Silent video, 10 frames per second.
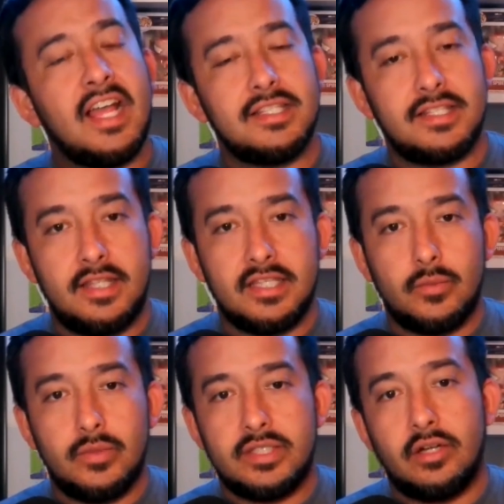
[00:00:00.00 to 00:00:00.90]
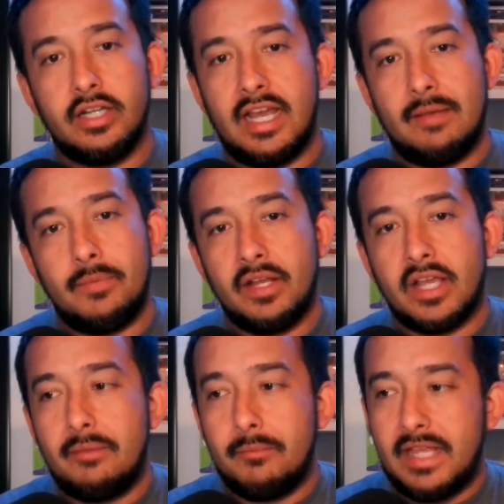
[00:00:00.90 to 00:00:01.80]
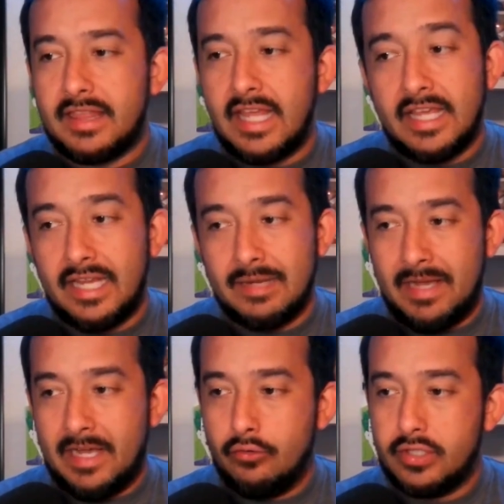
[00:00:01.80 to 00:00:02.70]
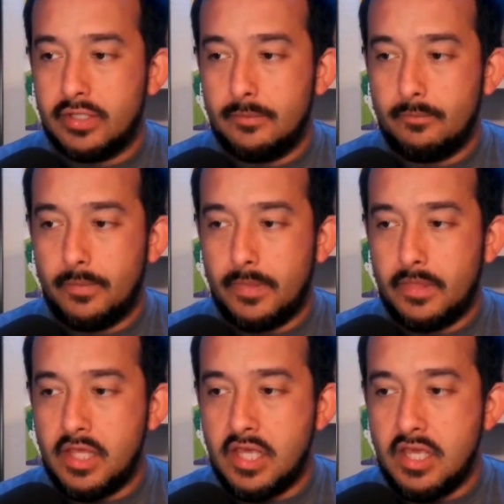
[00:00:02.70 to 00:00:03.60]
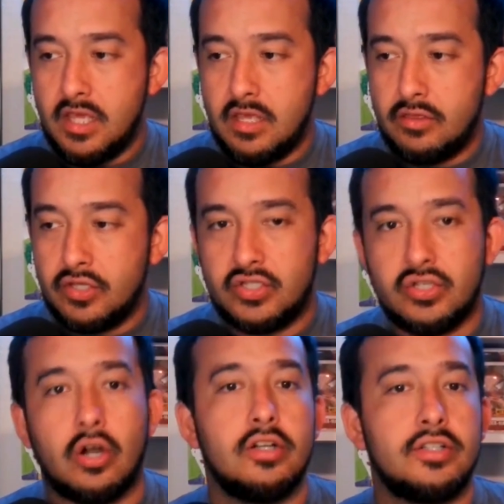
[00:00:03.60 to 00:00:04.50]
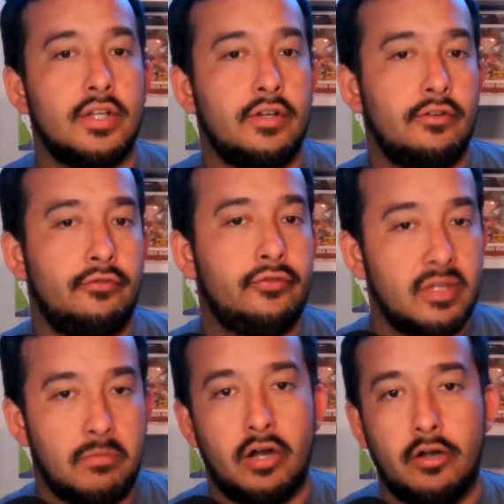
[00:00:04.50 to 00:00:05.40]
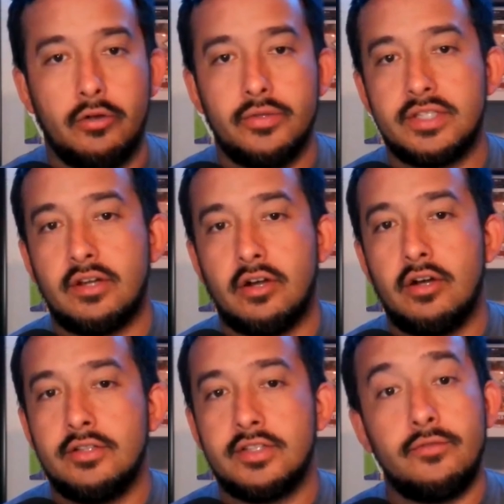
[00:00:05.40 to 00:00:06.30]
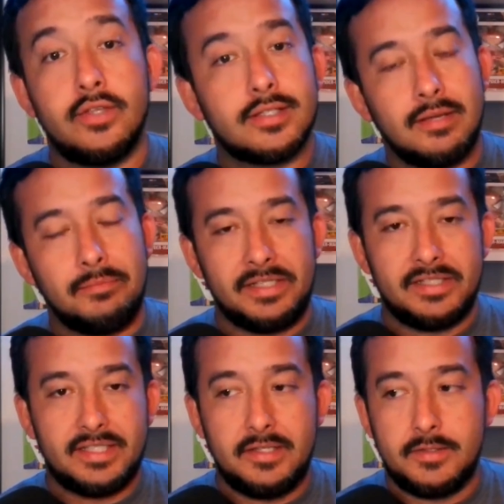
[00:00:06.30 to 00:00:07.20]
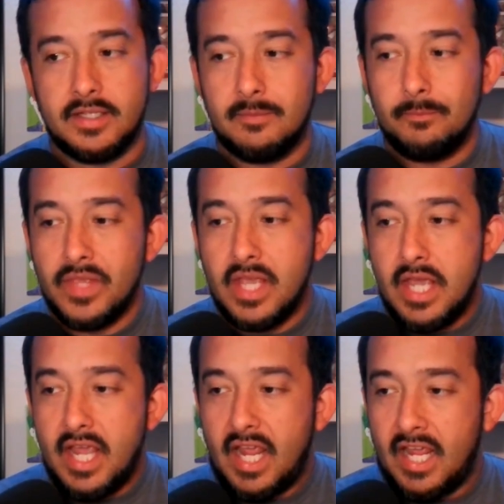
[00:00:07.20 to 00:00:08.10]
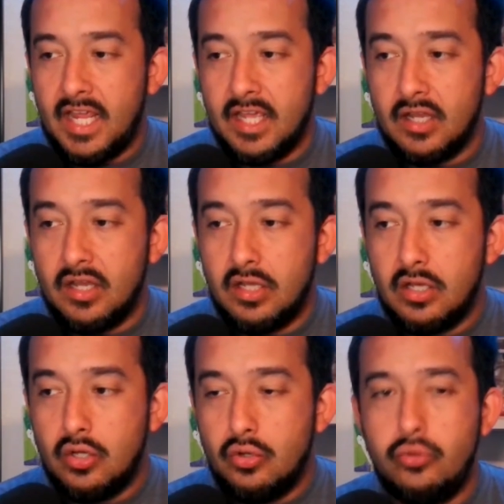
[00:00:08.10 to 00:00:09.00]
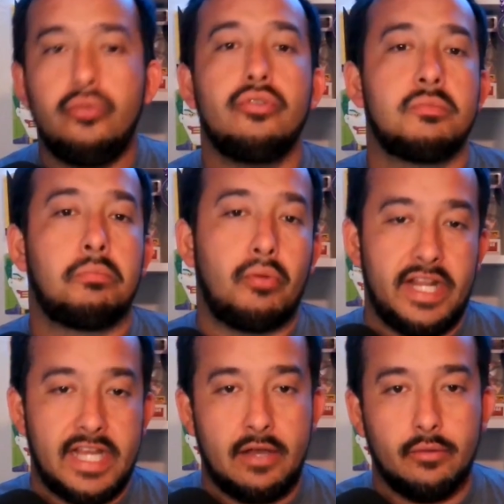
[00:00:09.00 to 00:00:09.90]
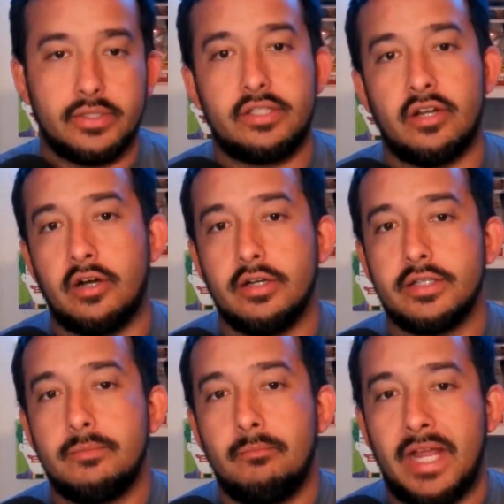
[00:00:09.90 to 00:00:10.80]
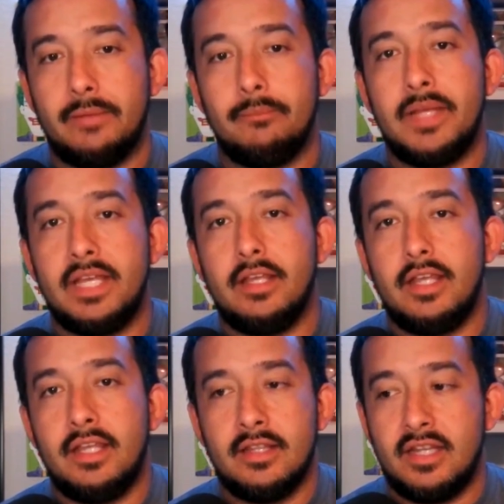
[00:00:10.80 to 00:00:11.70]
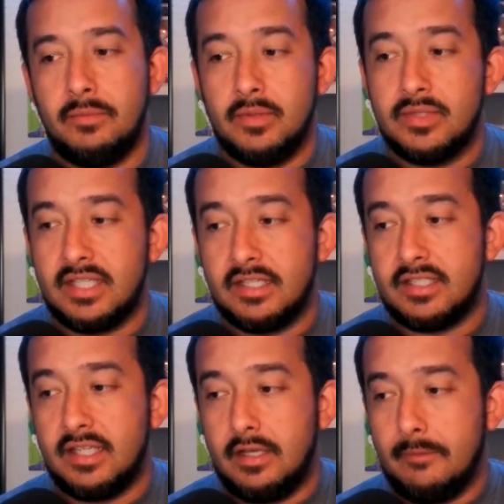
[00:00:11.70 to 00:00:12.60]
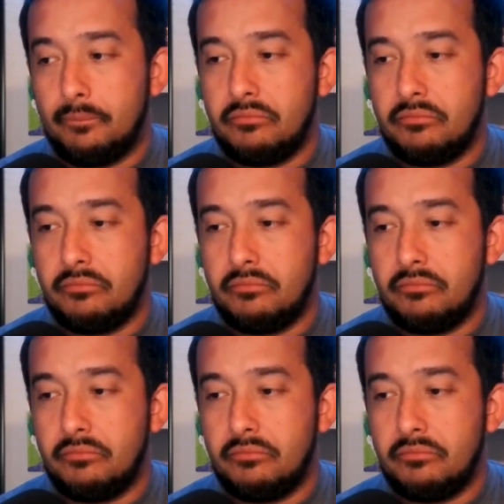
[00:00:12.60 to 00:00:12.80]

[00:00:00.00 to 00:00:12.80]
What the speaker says: as this was starting to happen, it got me thinking about the stars of tomorrow, the stars of this coming season, and who those breakout stars might be in the WCC.